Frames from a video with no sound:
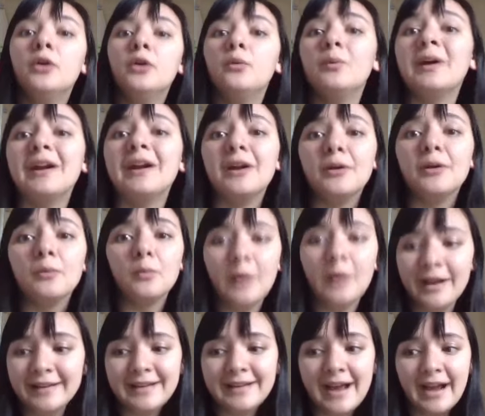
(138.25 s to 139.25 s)
where
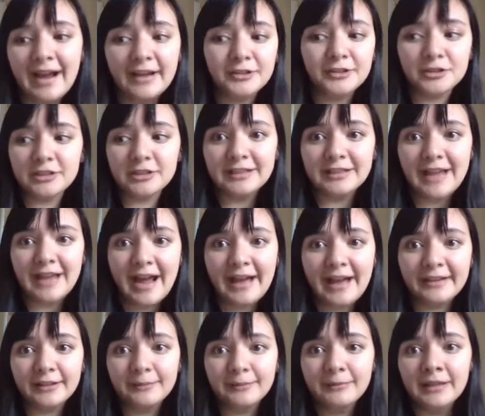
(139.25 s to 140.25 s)
one hydrogen
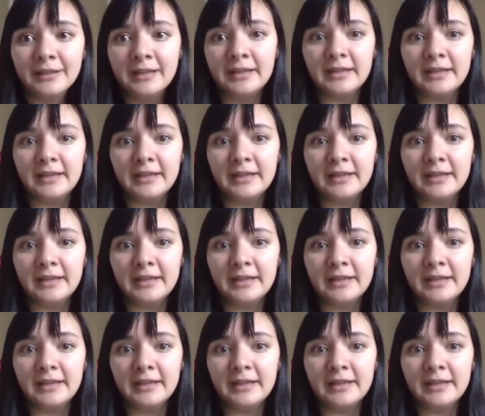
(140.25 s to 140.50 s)
atom